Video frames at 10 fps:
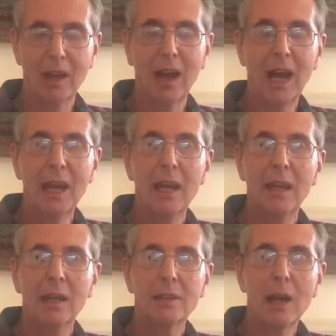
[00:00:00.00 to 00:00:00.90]
Hi,
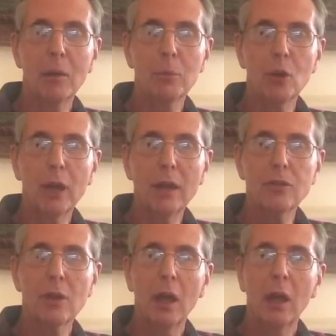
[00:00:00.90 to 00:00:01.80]
Tom
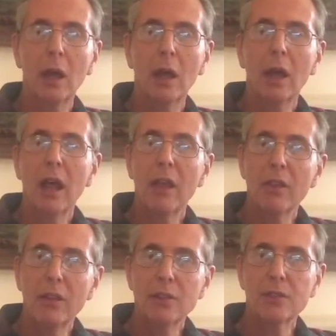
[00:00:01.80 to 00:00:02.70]
Pernice.
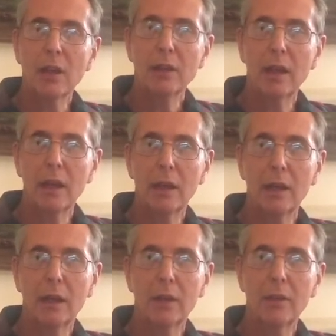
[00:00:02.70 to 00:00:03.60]
This
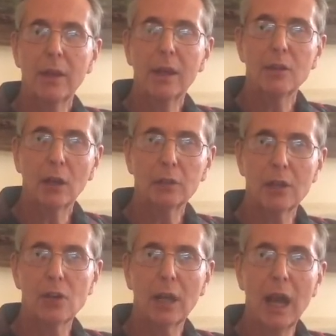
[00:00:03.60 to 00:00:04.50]
Sunday, uh, the adult
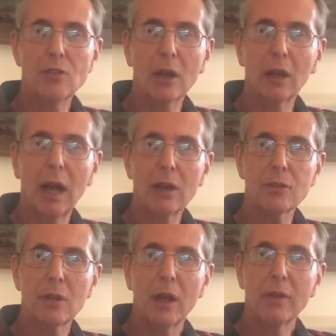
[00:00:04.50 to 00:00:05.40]
education
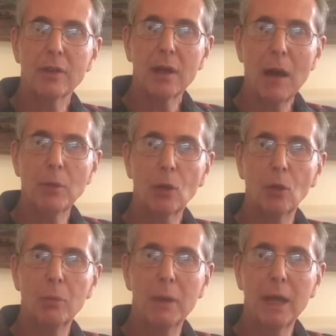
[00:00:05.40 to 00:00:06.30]
class, the topic
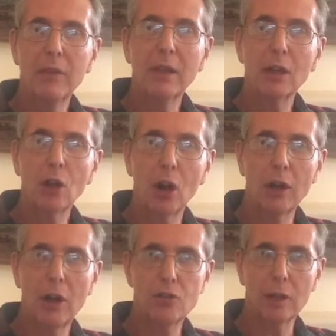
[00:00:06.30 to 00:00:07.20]
will be the
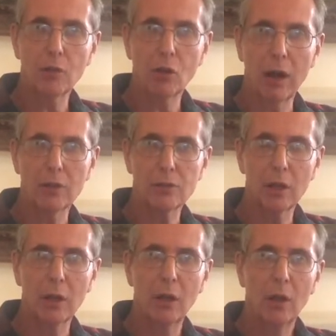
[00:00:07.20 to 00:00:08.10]
incarnation of
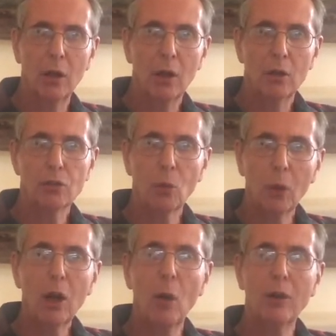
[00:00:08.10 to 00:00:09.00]
Christ. So
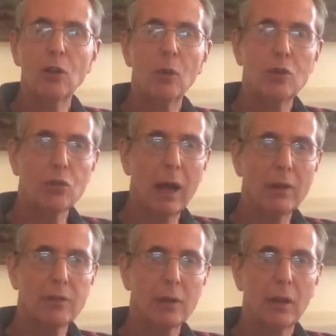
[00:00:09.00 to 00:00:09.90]
we're going to
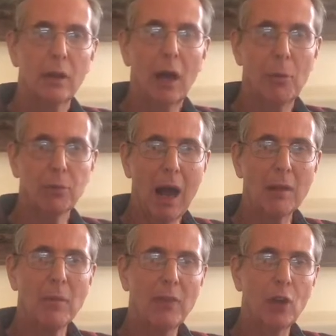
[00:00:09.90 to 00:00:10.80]
address a
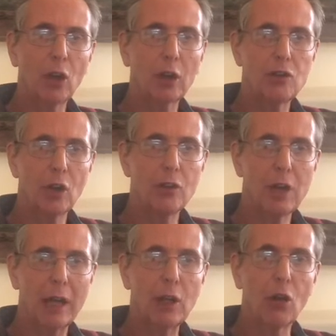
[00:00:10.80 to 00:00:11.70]
problem that the early church
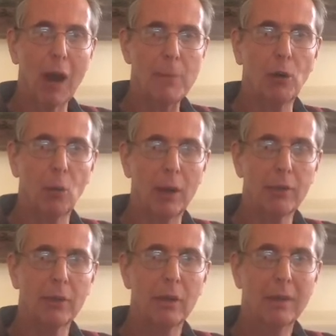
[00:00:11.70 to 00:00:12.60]
had to grapple
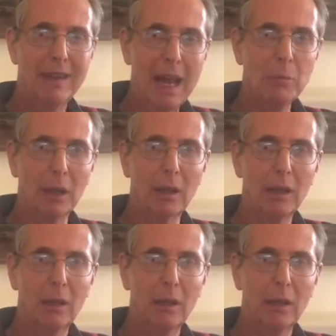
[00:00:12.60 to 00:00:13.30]
with, namely,